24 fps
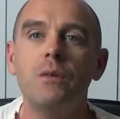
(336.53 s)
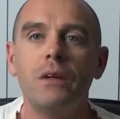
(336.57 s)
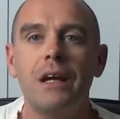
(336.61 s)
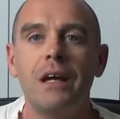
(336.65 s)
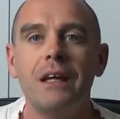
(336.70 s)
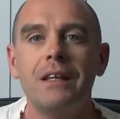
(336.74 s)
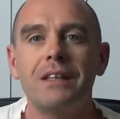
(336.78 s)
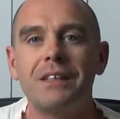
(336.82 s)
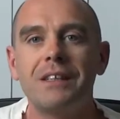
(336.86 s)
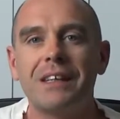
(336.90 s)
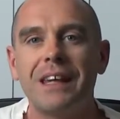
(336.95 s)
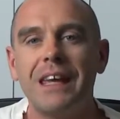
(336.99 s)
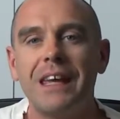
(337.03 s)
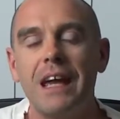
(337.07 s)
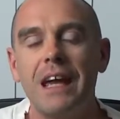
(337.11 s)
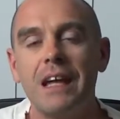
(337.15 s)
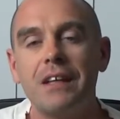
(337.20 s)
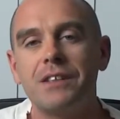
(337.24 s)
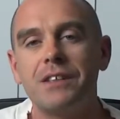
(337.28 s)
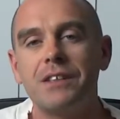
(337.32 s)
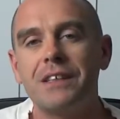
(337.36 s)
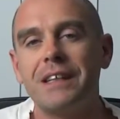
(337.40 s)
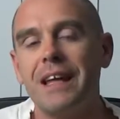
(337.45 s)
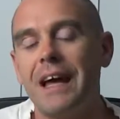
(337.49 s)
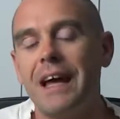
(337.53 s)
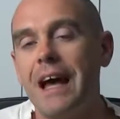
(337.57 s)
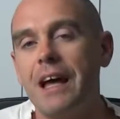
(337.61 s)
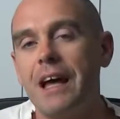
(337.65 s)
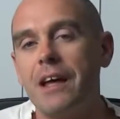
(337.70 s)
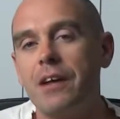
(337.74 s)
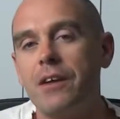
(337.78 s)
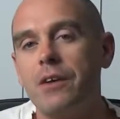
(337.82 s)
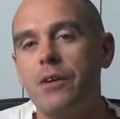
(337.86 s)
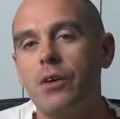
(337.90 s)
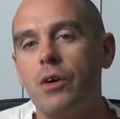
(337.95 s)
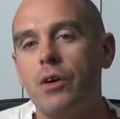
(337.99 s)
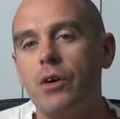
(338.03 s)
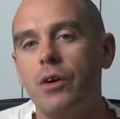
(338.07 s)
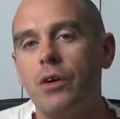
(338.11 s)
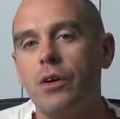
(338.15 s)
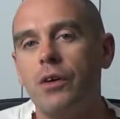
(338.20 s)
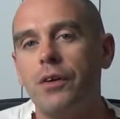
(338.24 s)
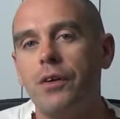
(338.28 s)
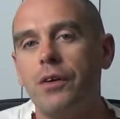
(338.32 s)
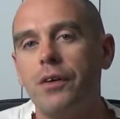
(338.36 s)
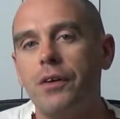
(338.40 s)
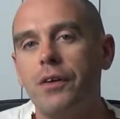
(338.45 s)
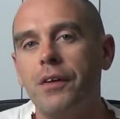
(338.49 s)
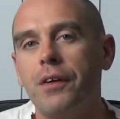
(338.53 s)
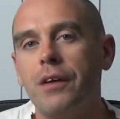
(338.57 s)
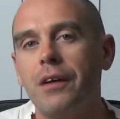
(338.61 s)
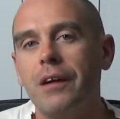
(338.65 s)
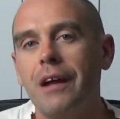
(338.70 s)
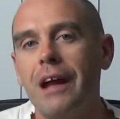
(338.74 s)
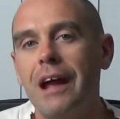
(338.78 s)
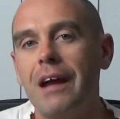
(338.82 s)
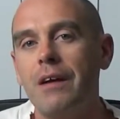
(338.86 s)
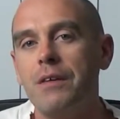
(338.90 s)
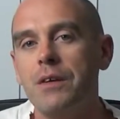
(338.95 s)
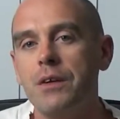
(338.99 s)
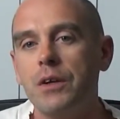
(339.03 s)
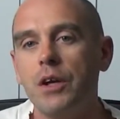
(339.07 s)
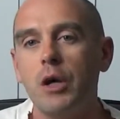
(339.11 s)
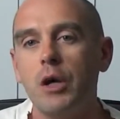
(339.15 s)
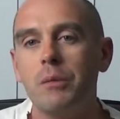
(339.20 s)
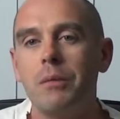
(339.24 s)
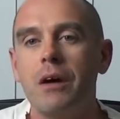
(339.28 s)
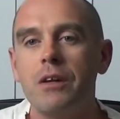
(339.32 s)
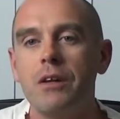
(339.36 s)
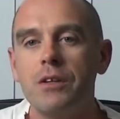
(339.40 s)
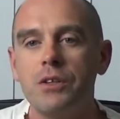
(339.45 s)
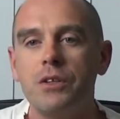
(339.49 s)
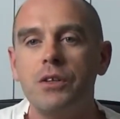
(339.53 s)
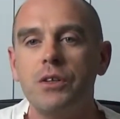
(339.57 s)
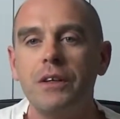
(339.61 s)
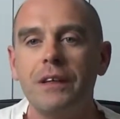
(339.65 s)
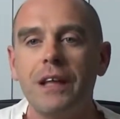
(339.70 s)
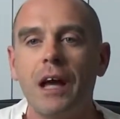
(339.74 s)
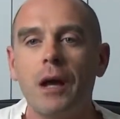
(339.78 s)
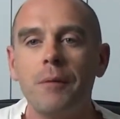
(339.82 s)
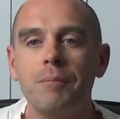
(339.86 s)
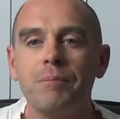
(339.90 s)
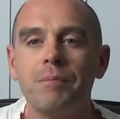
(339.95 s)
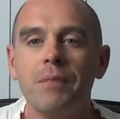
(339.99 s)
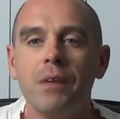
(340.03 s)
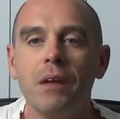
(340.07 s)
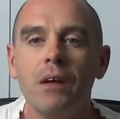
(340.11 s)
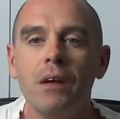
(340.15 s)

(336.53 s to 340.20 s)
let's get started on how you go about doing that.